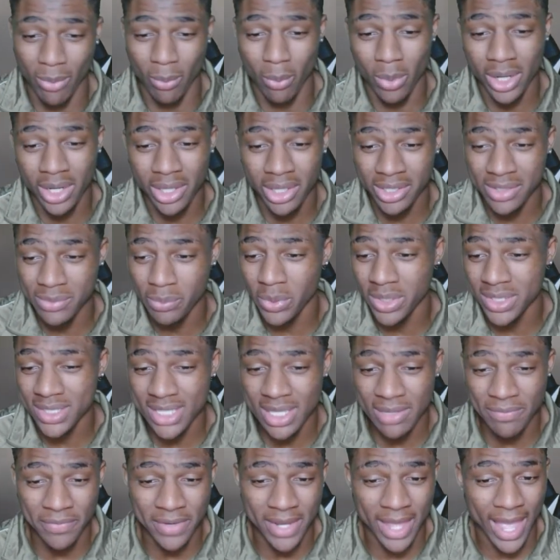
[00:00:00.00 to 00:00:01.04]
What's
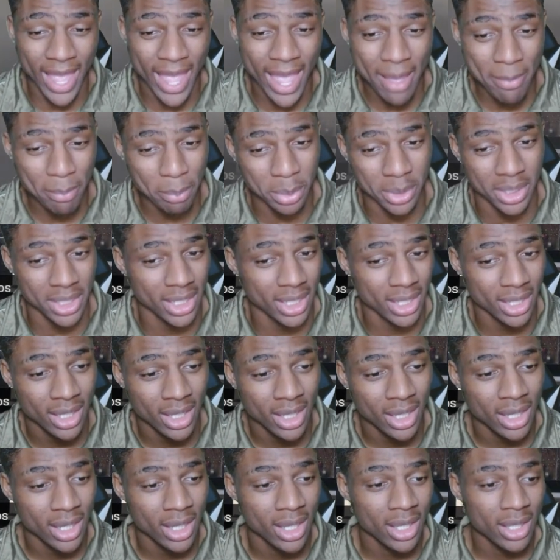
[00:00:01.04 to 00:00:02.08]
even happening?
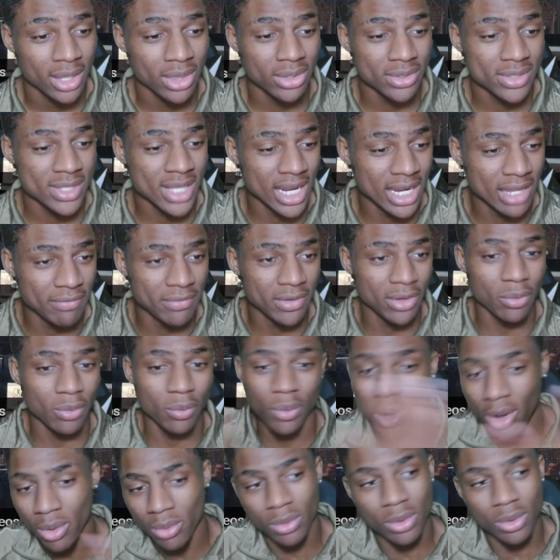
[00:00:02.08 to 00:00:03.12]
There's not even a
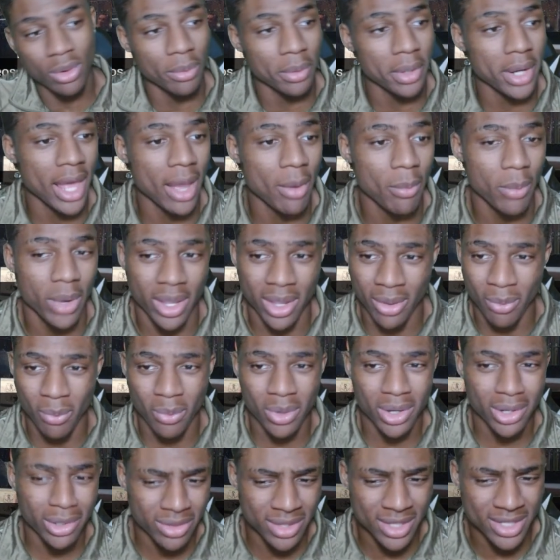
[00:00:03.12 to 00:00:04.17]
road going that way. And
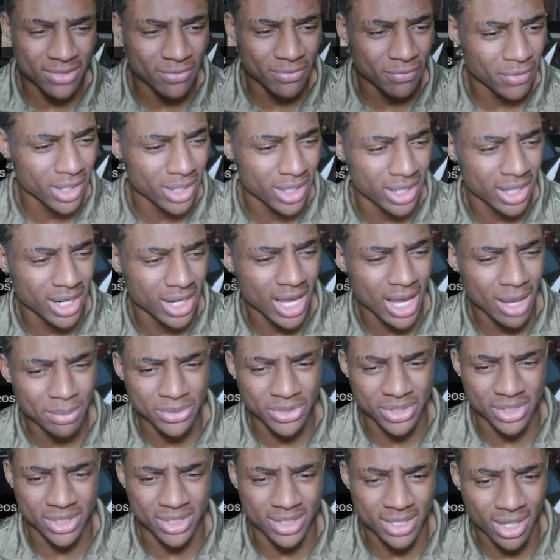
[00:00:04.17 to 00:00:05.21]
what are these fucking
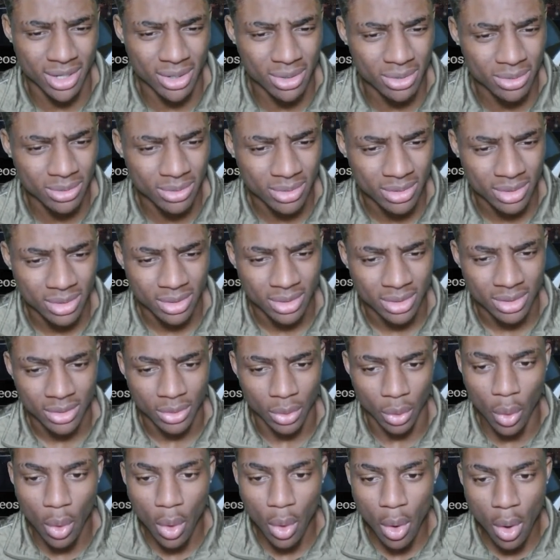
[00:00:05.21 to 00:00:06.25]
options, yo?
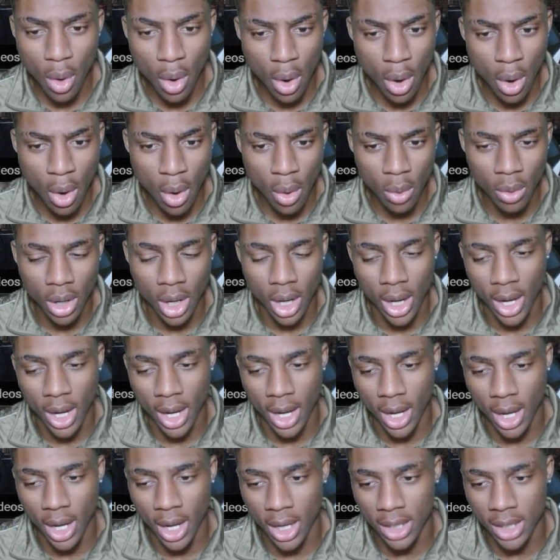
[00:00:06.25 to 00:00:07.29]

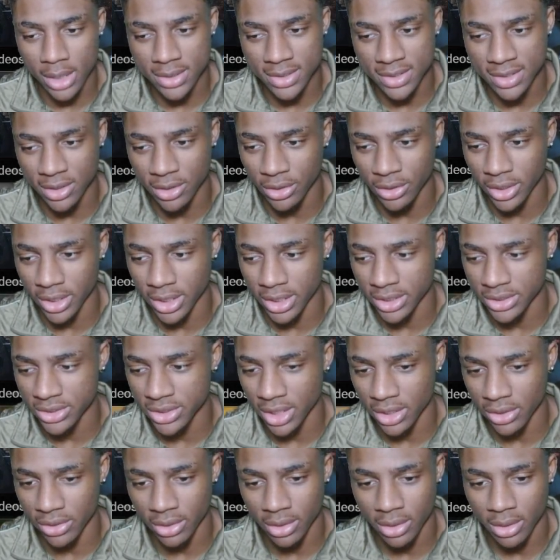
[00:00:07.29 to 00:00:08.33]
Still hit each
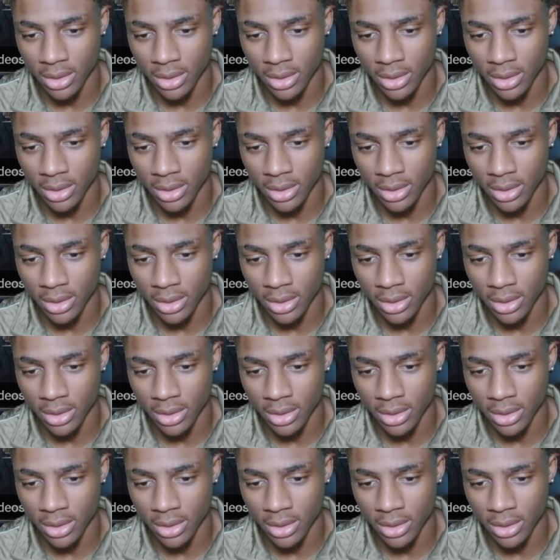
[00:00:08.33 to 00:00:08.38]
other.